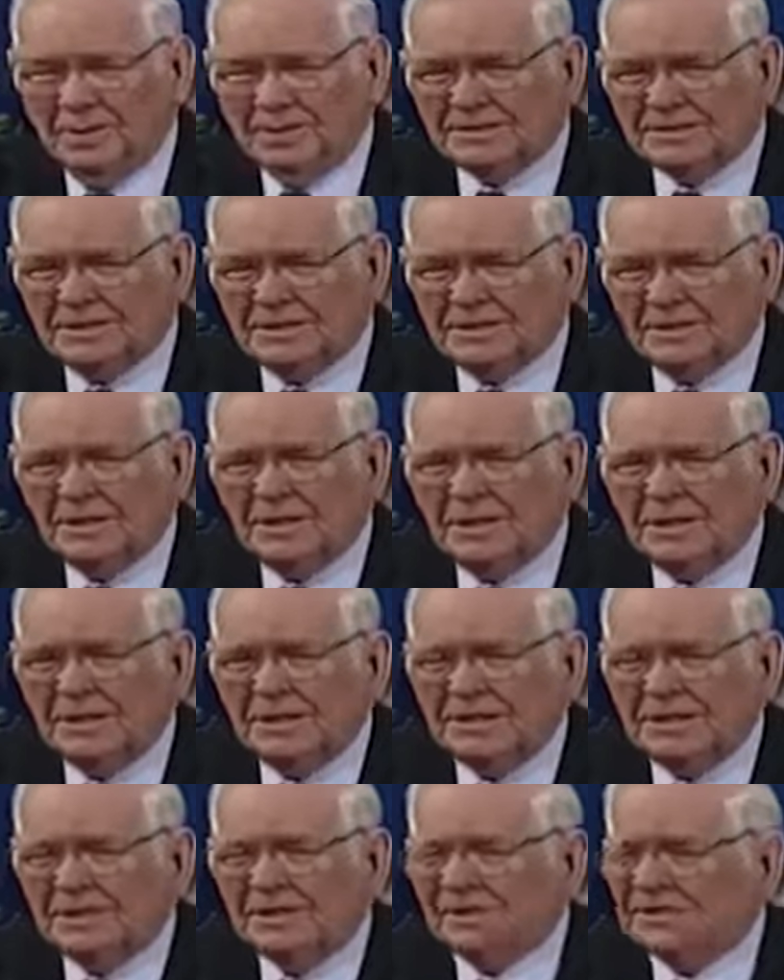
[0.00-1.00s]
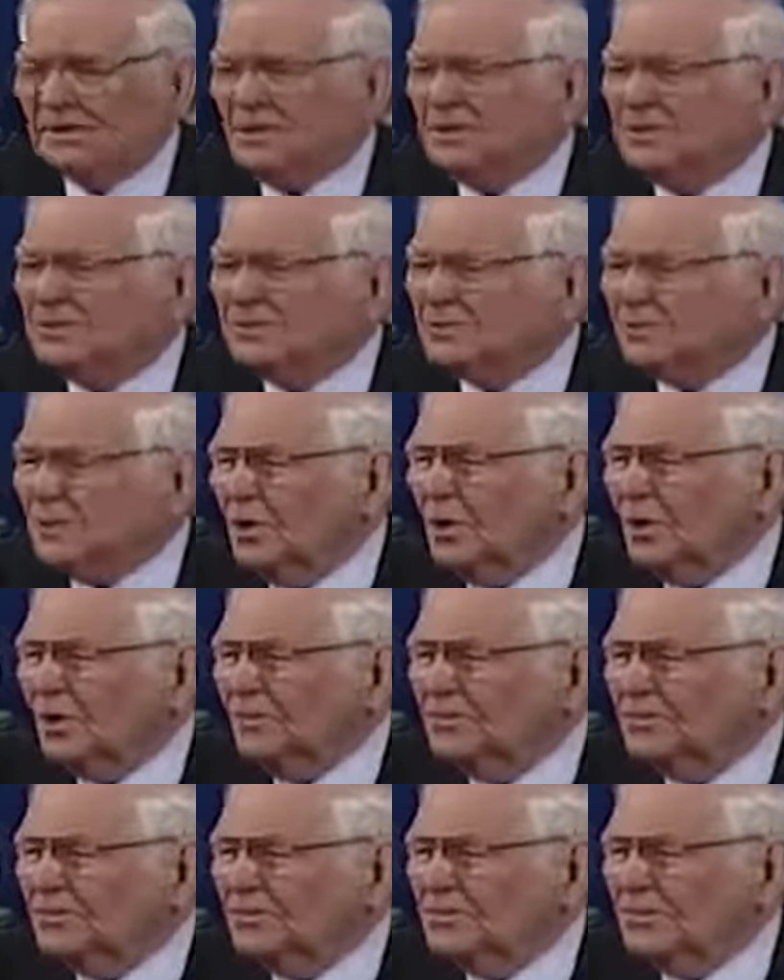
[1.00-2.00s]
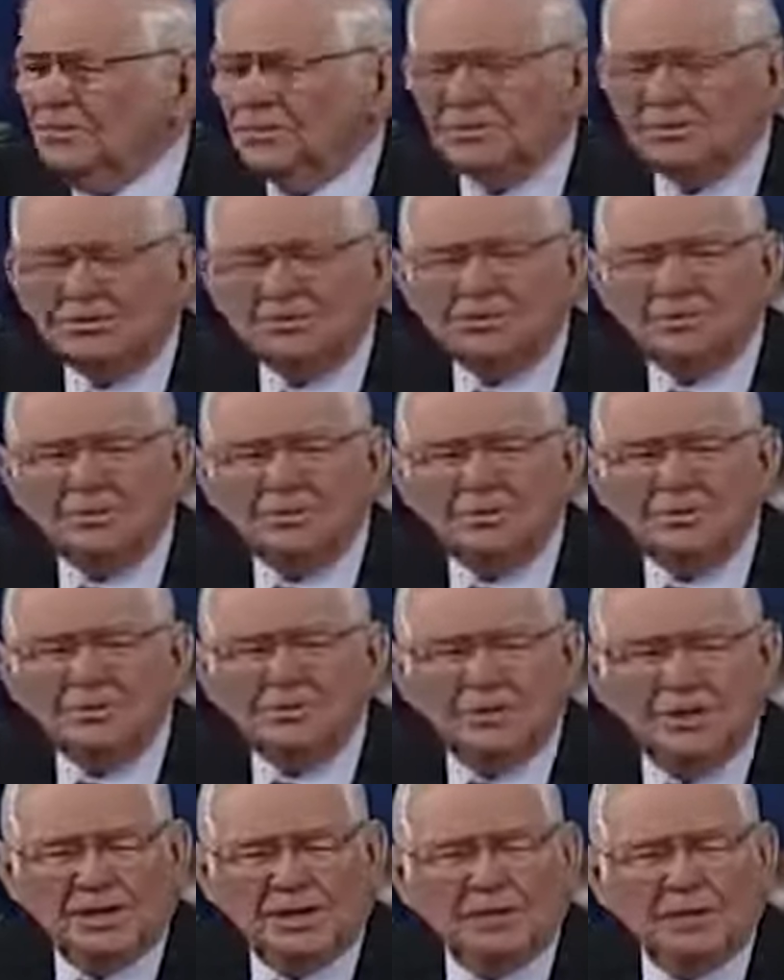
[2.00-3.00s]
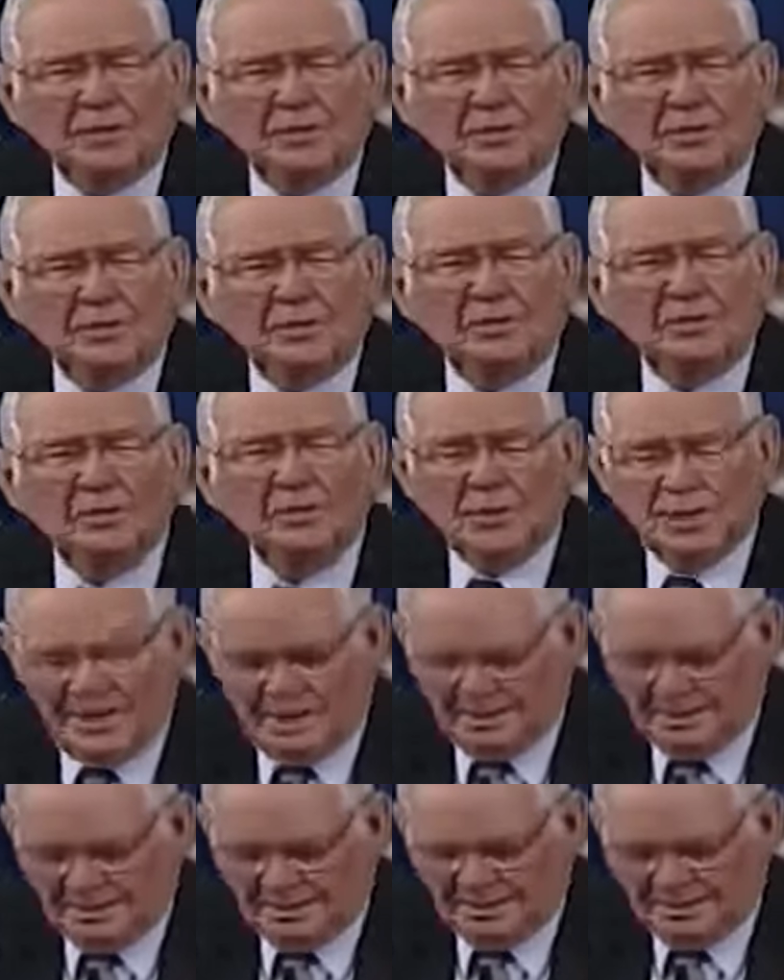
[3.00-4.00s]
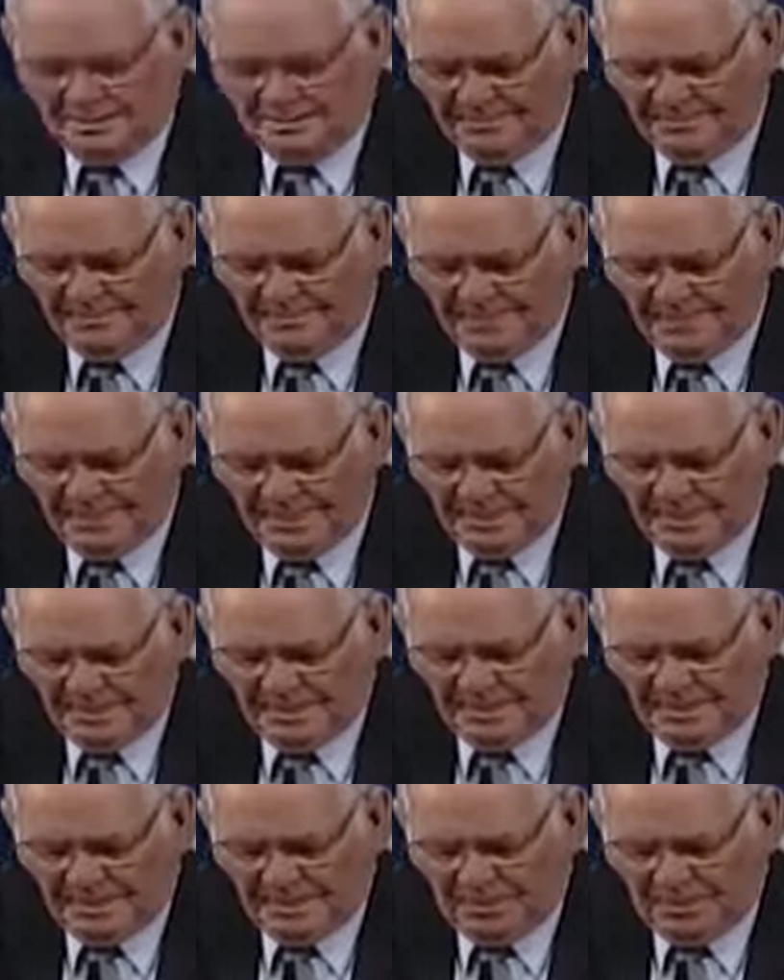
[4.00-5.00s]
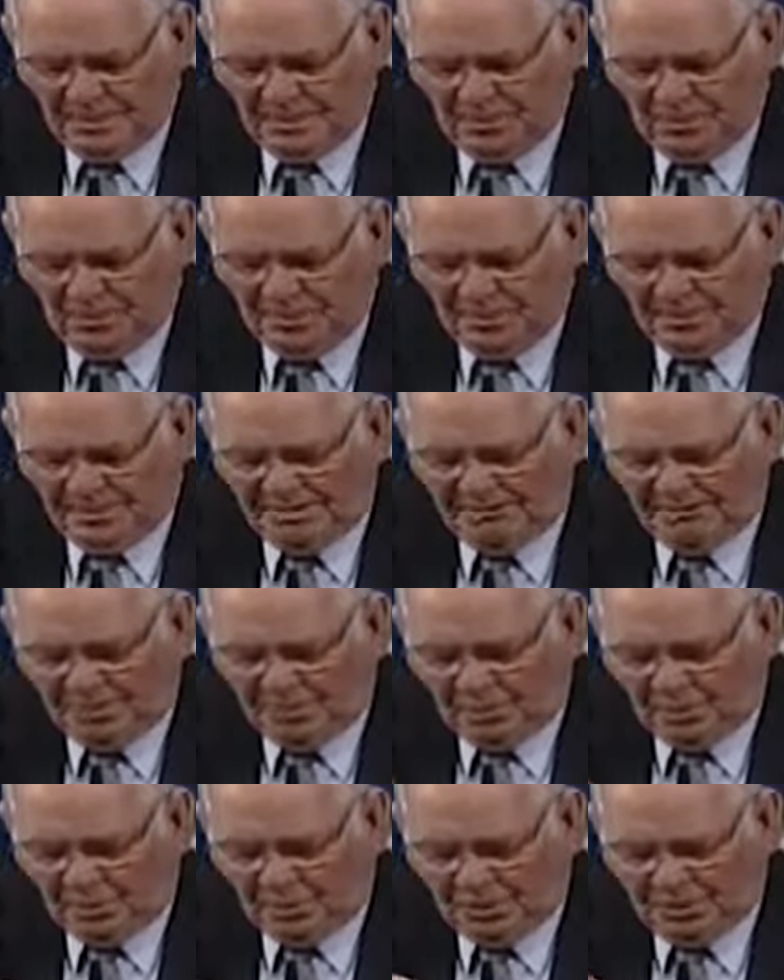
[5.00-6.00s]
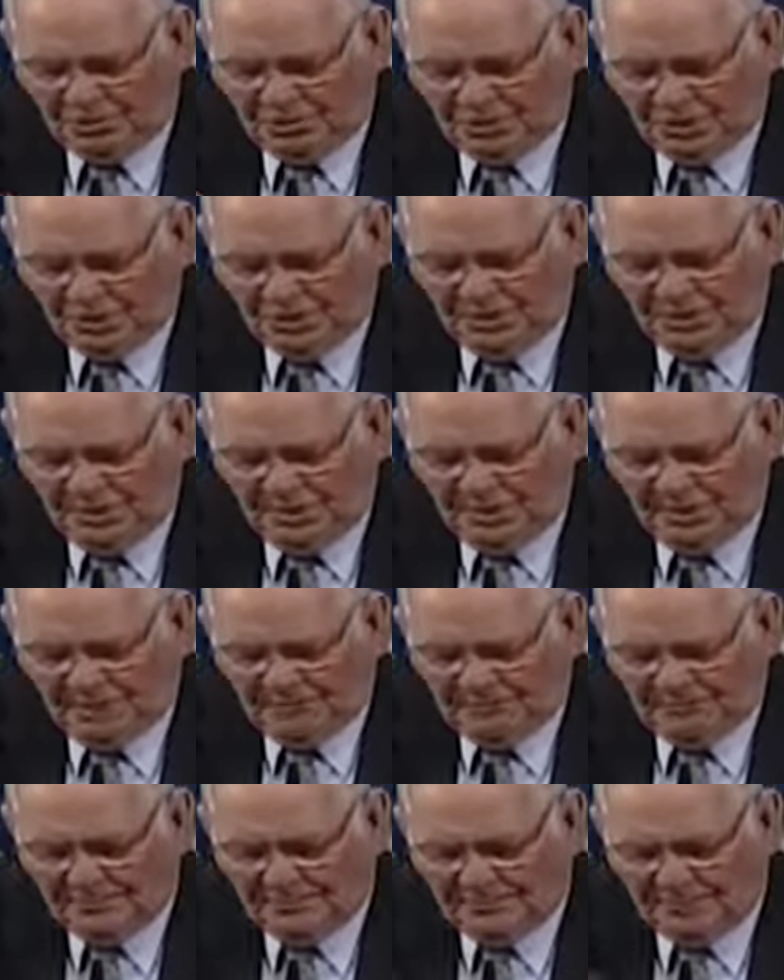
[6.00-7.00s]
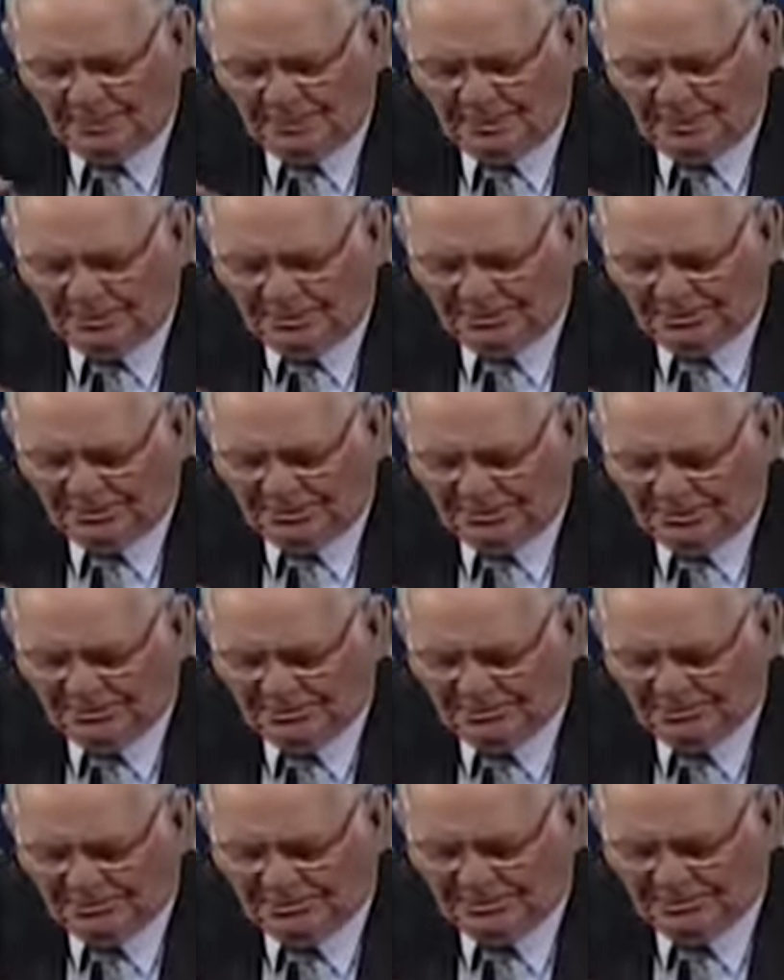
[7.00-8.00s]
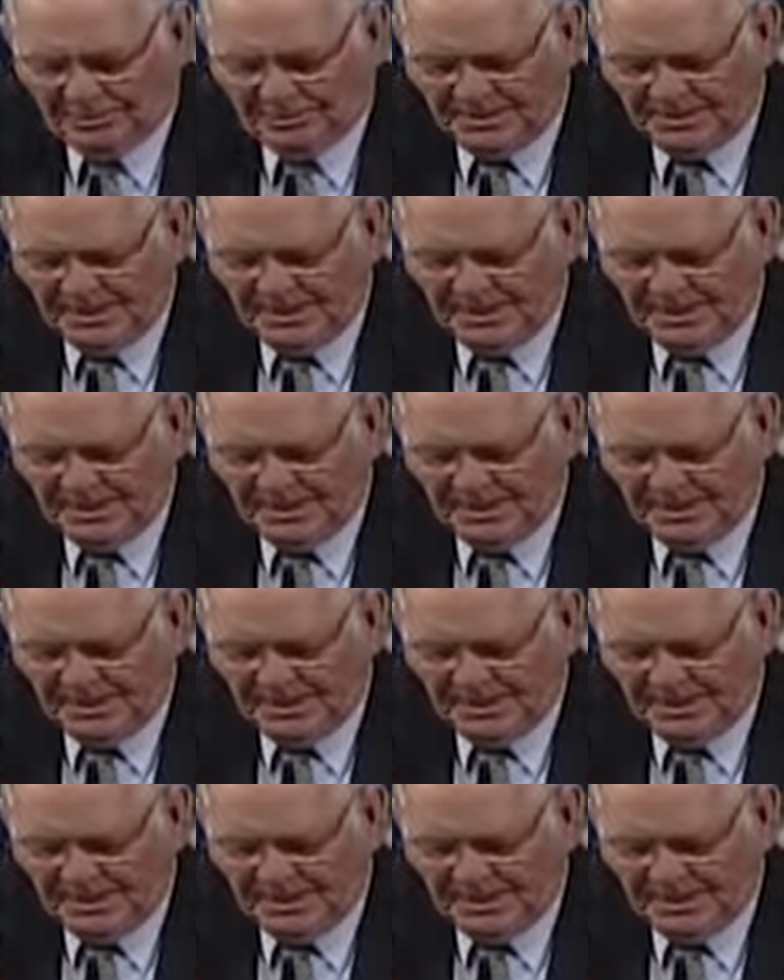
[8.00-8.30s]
I said it's a soft, soothing wind. The wind of the Lord shall come up from the wilderness